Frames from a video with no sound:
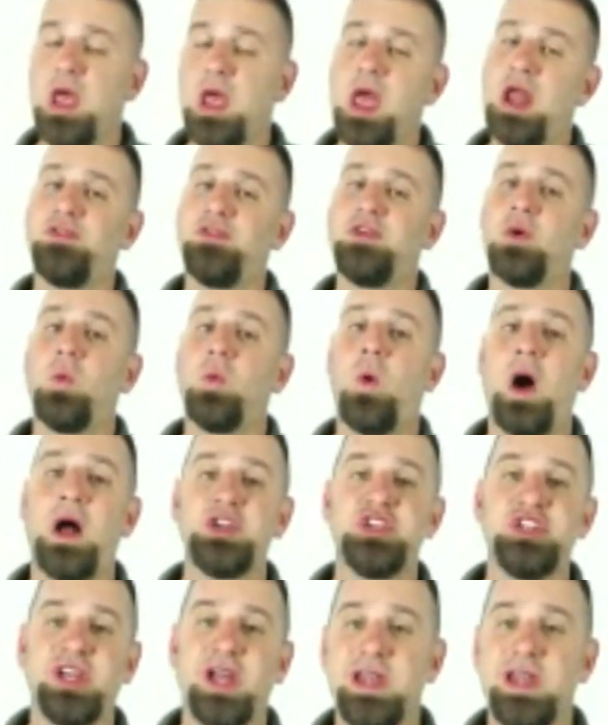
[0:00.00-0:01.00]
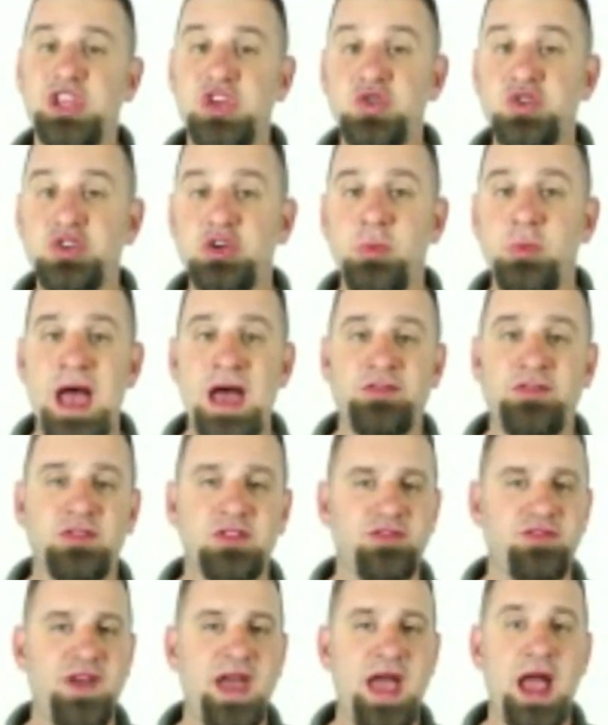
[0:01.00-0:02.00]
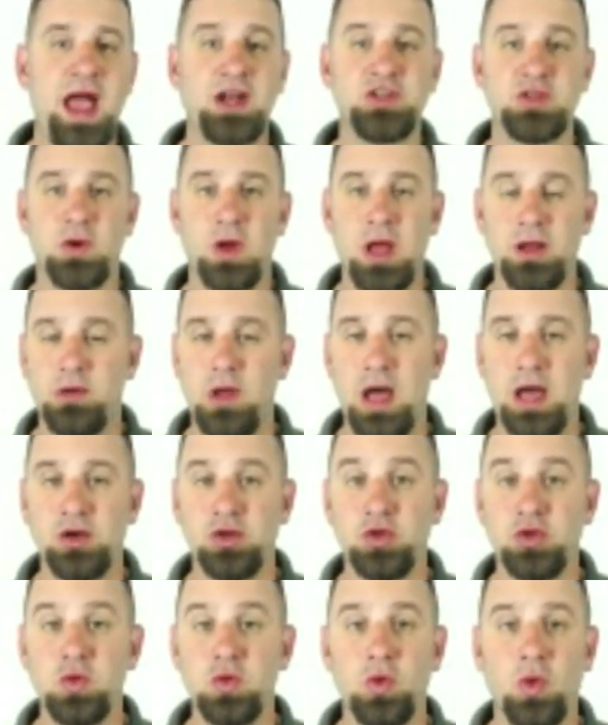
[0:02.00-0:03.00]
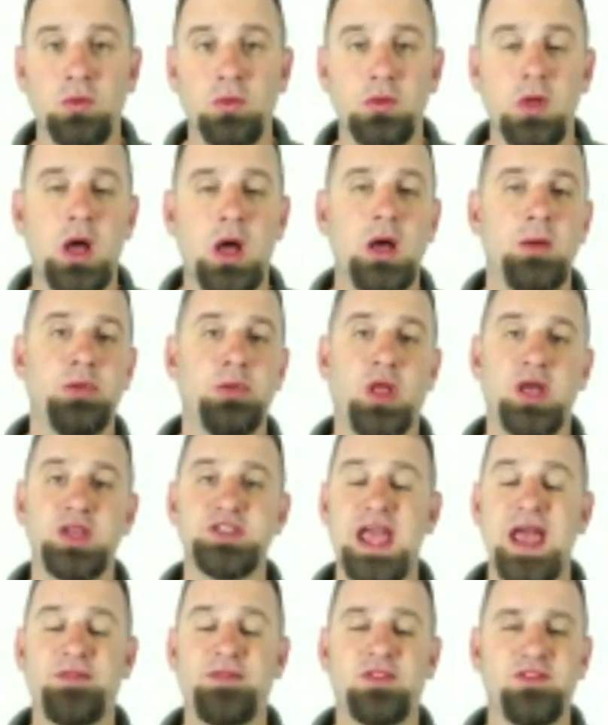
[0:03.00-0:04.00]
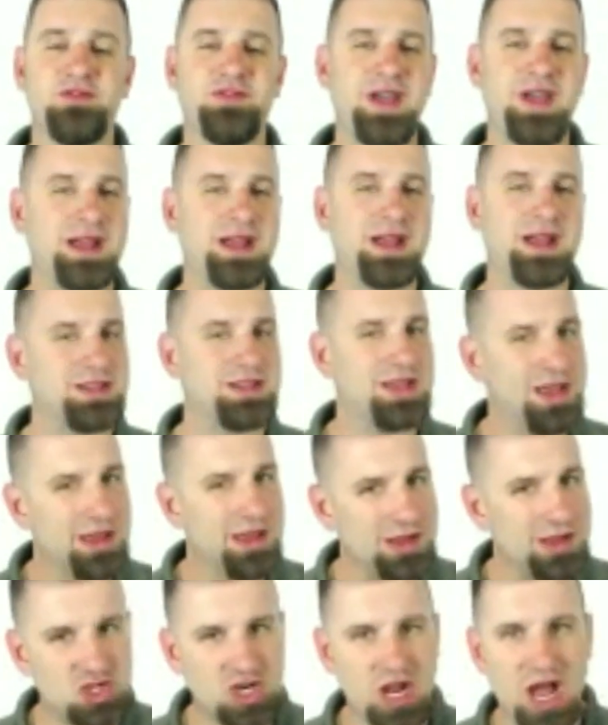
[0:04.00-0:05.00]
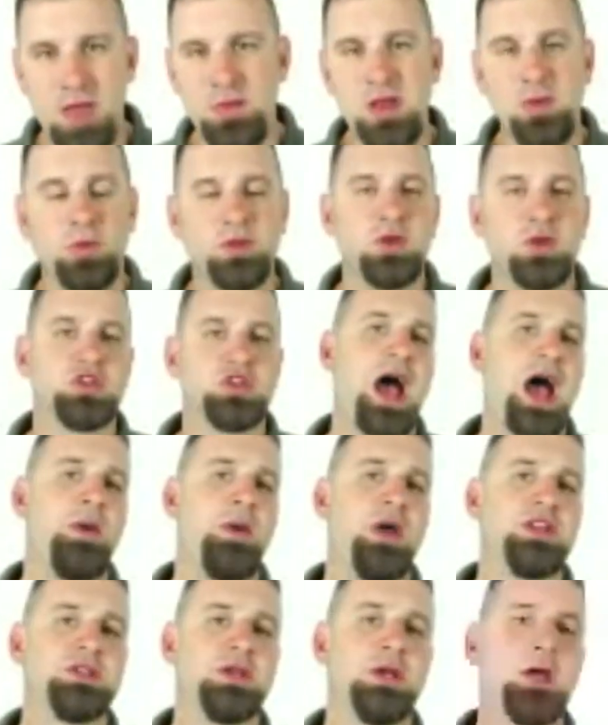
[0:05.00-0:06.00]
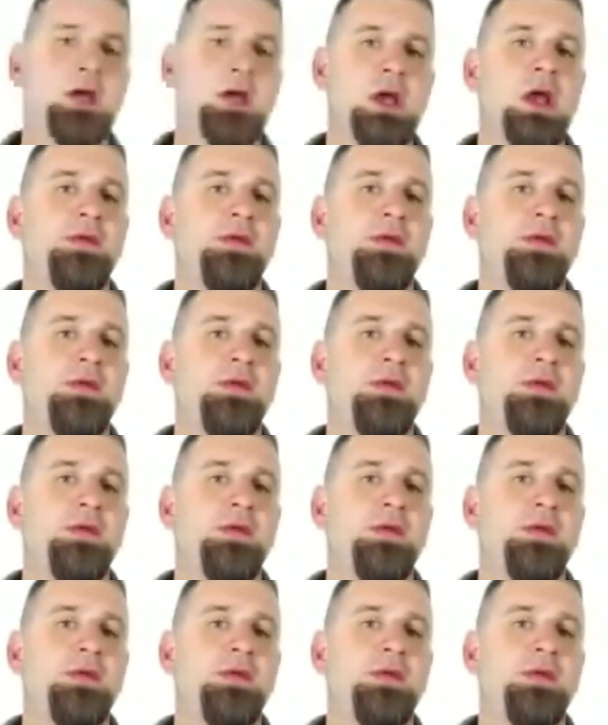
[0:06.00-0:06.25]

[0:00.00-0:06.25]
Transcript: And if you're watching on YouTube after the fact or on Google Plus after the fact, chime in with those comments.